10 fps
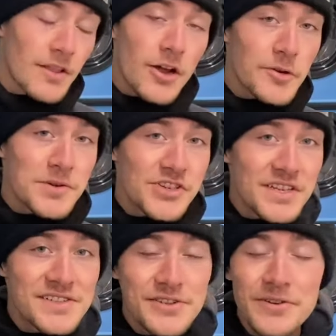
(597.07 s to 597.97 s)
laundry
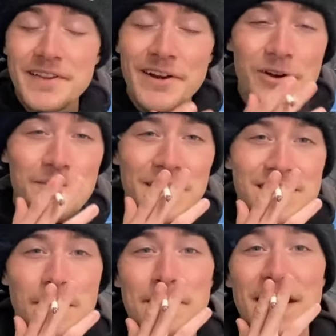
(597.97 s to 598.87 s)
machine. Certainly no
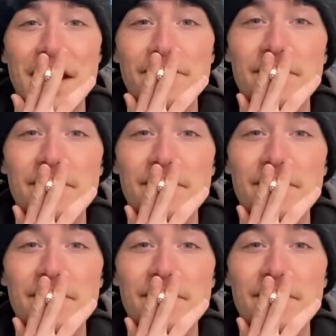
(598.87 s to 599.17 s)
complaints on my